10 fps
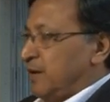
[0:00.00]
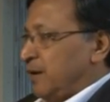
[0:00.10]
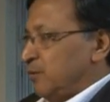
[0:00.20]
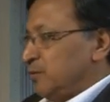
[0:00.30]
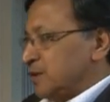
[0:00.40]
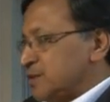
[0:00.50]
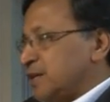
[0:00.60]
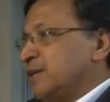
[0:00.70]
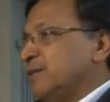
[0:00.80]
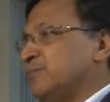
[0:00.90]
And we
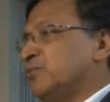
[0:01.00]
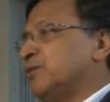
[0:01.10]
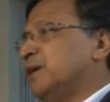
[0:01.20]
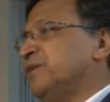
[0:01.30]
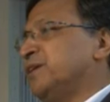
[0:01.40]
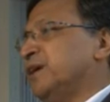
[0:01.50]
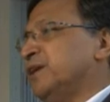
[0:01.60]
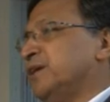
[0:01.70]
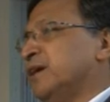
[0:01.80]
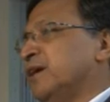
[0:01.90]
start a program in
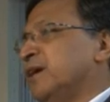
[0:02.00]
Kenya.